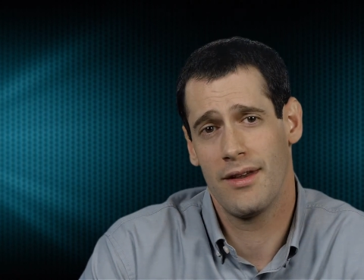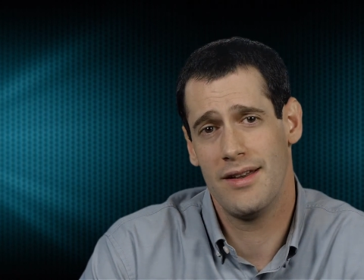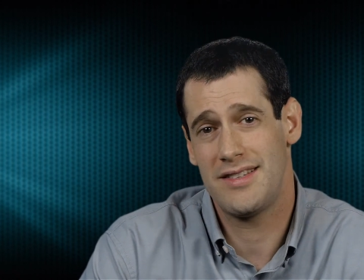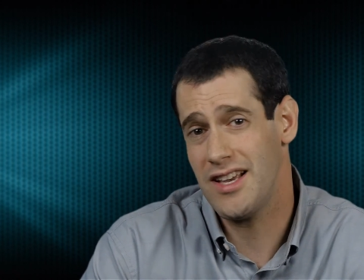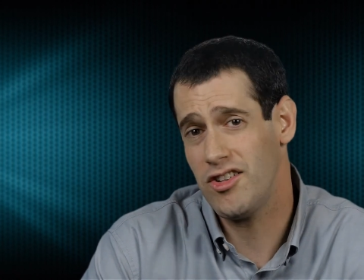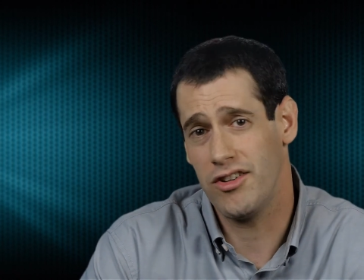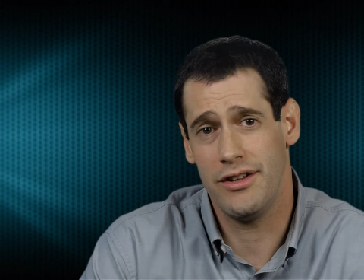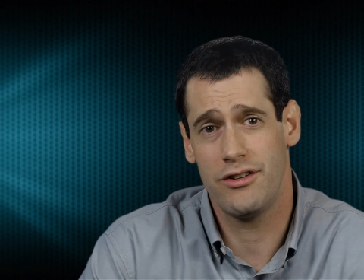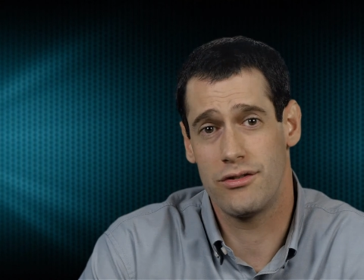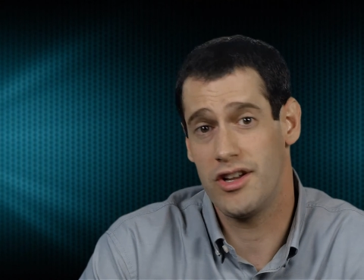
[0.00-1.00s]

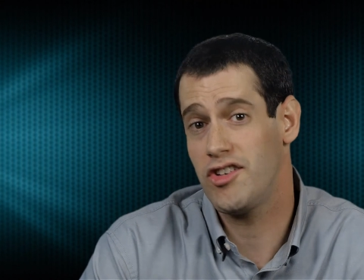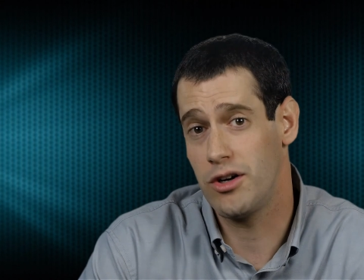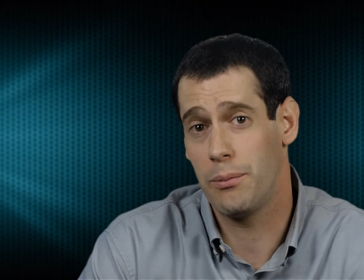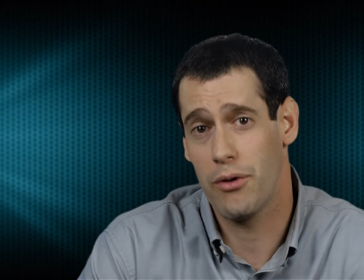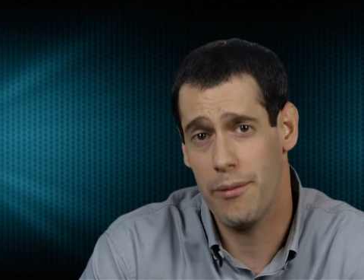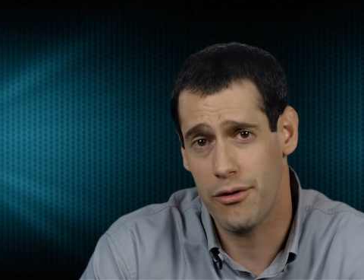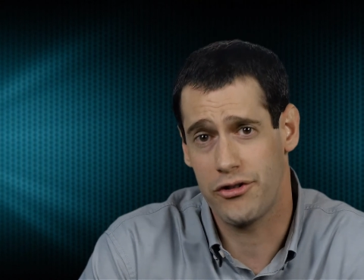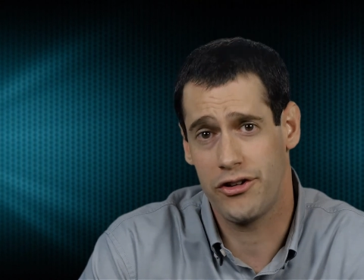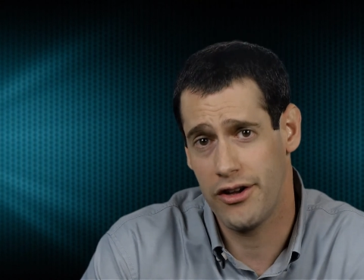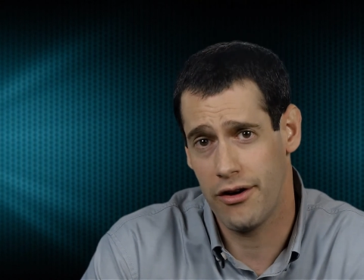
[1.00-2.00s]
Essentially, traditional perimeter
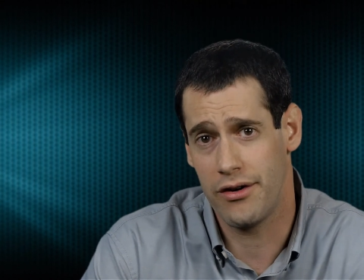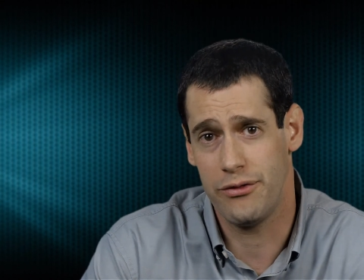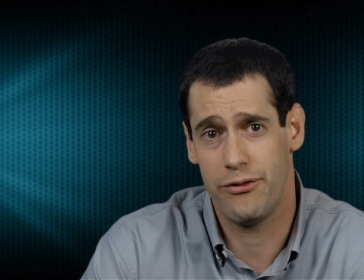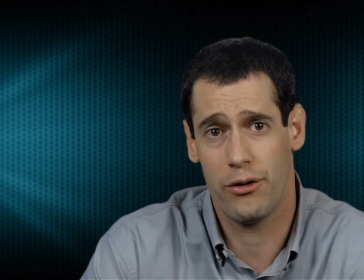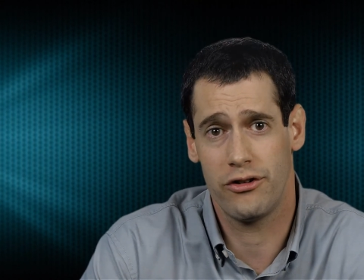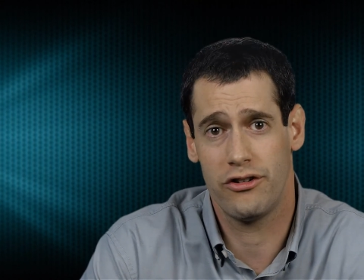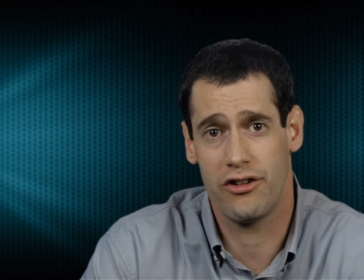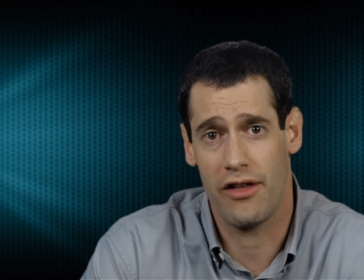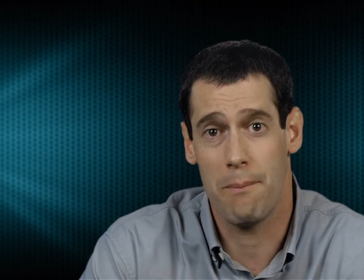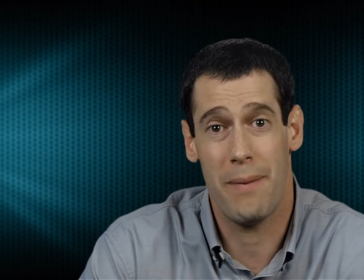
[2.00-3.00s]
security focuses
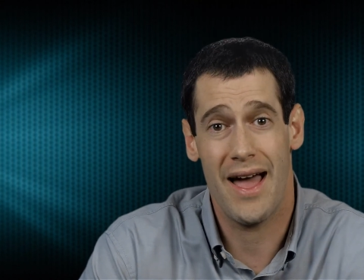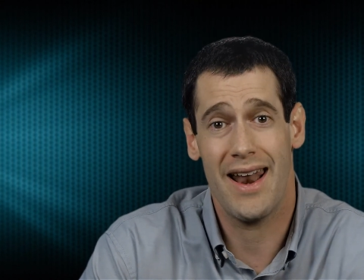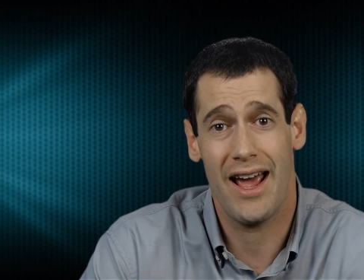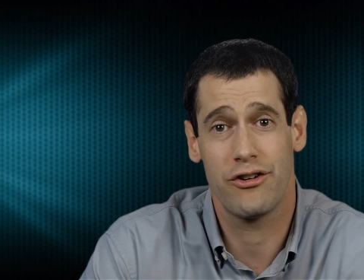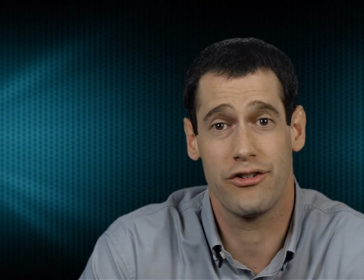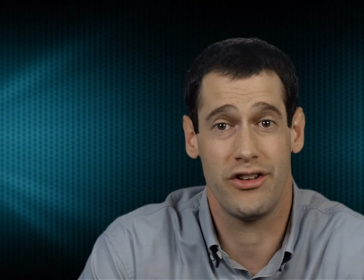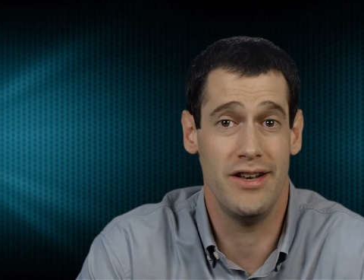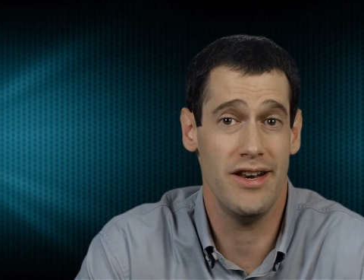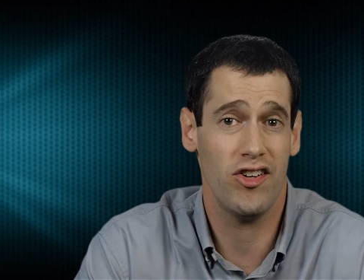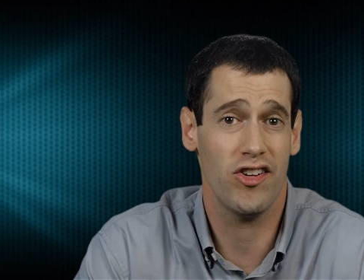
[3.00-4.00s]
on the bad actor's
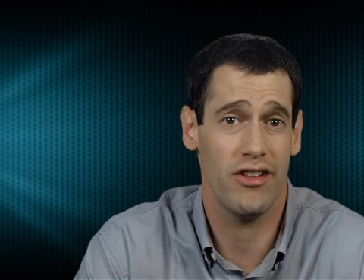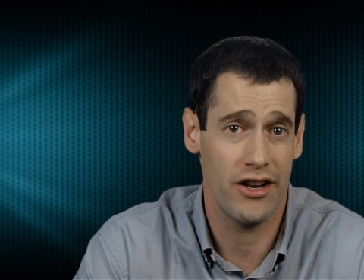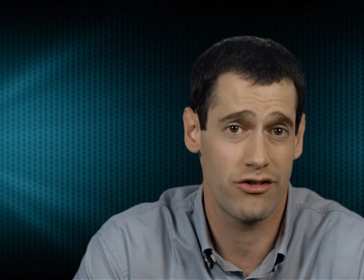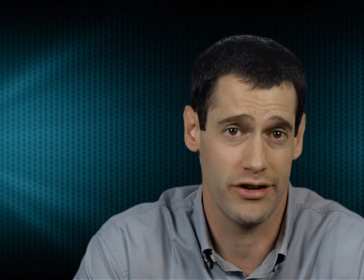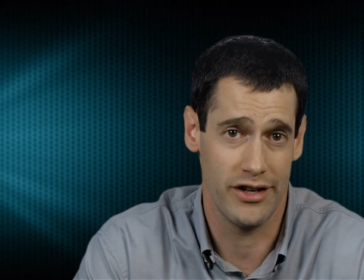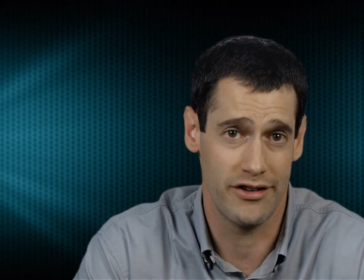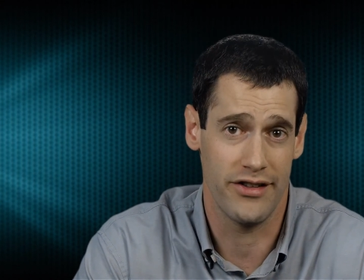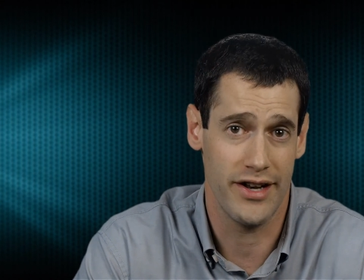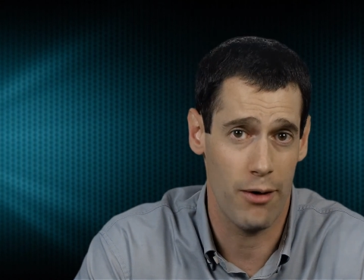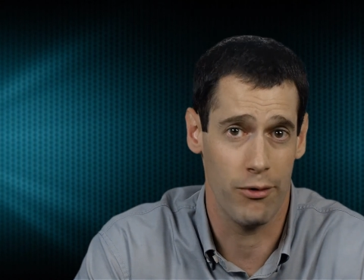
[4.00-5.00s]
initial entry into
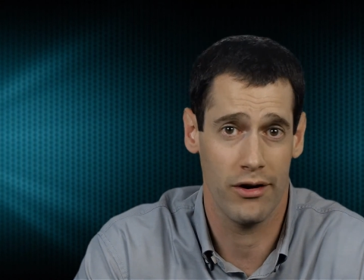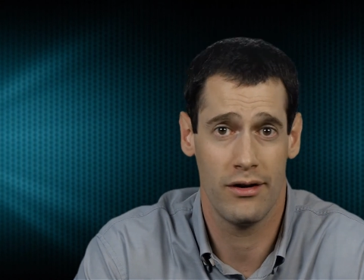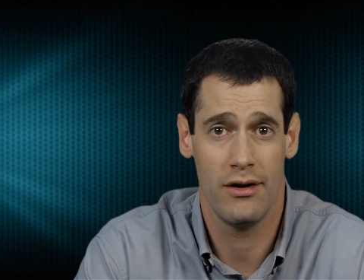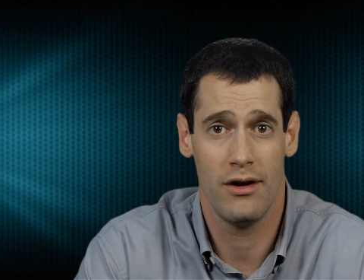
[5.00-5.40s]
the network